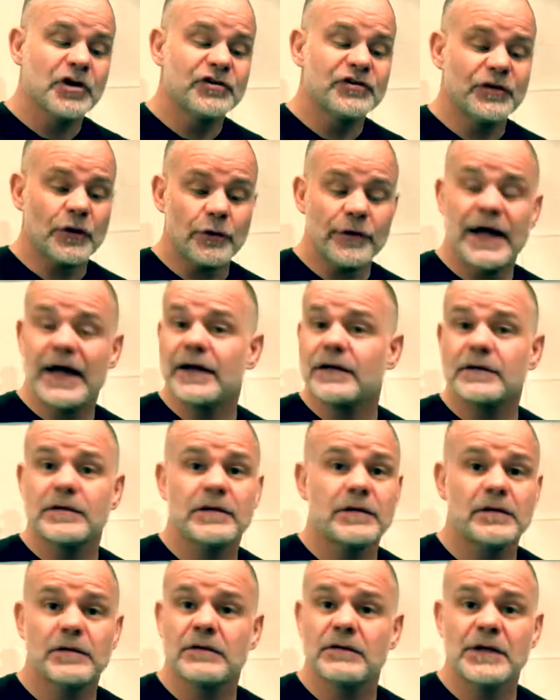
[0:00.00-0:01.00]
so that
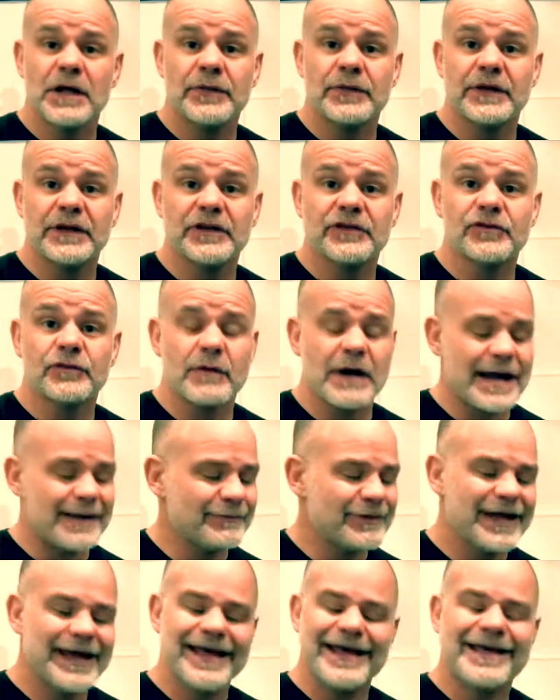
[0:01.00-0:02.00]
nothing gets
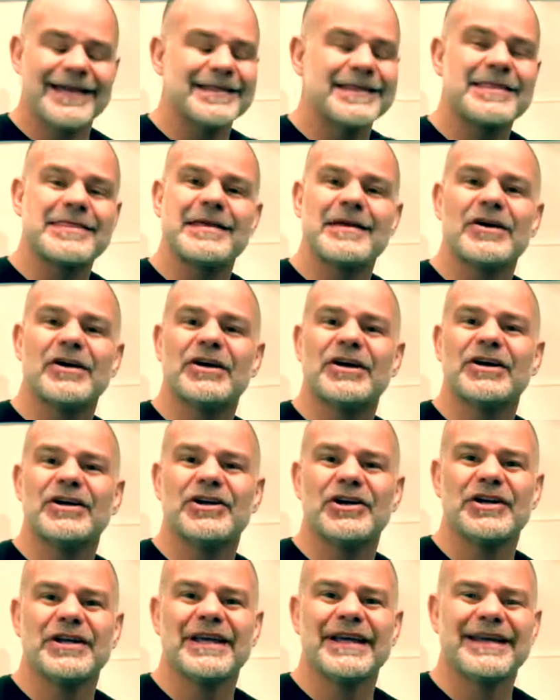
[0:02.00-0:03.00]
grabbed. The
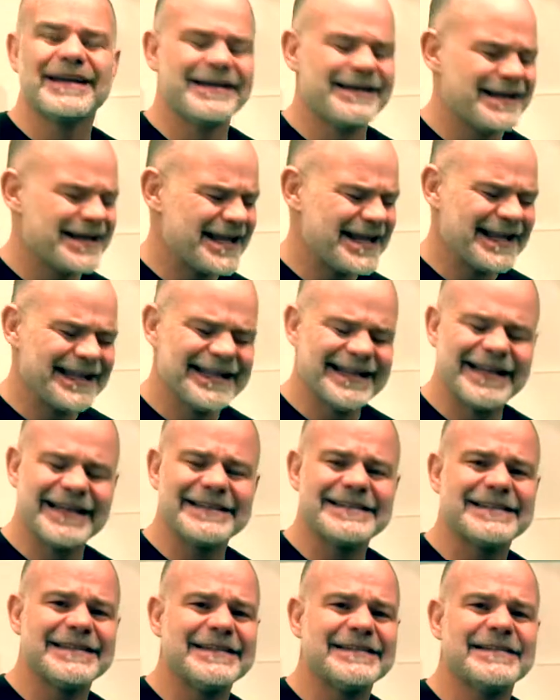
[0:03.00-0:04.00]
Theragun, again,
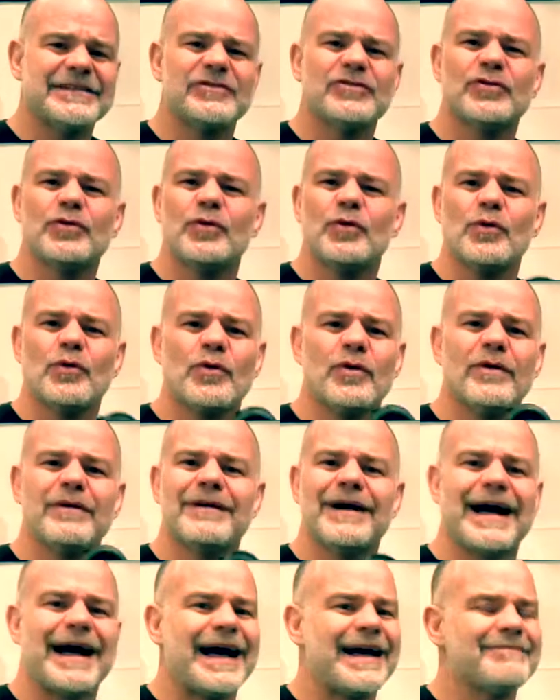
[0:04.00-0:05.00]
nice and easy
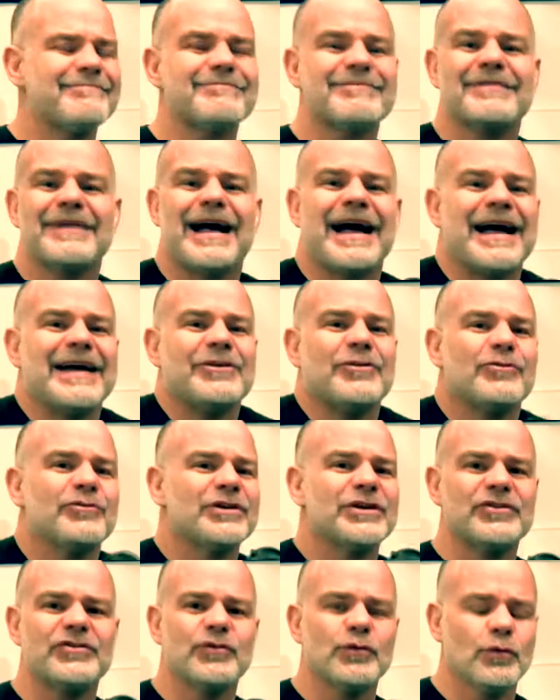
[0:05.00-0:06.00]
tool. I don't
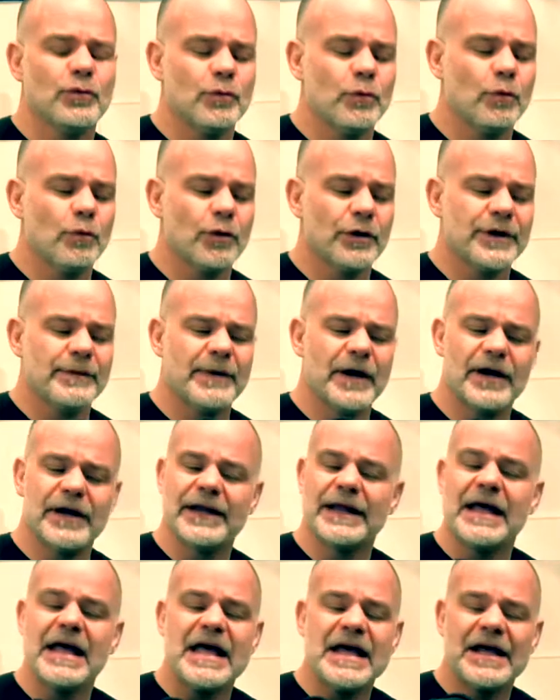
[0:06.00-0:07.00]
get too worried about
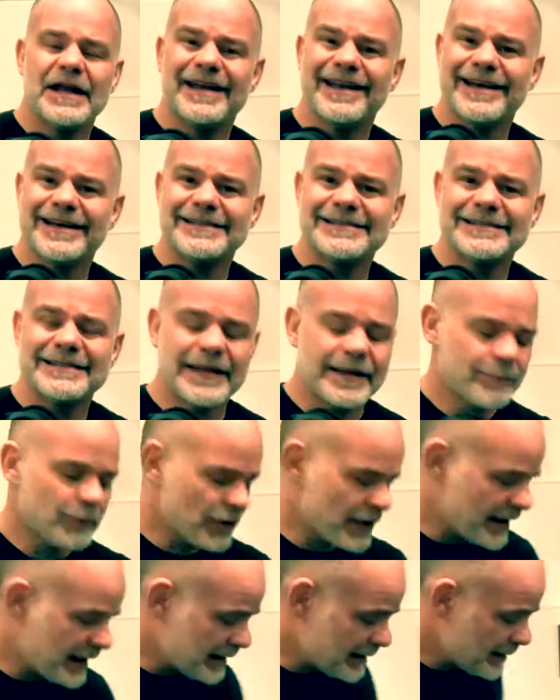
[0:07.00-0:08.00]
it. Nice stable
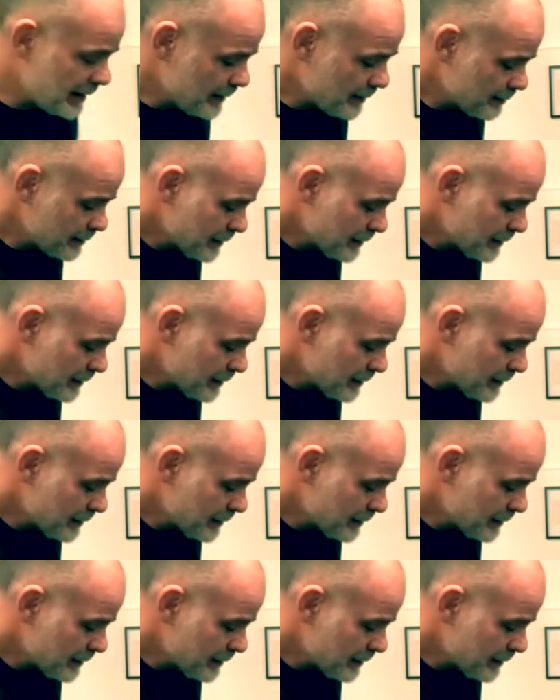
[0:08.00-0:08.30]
head.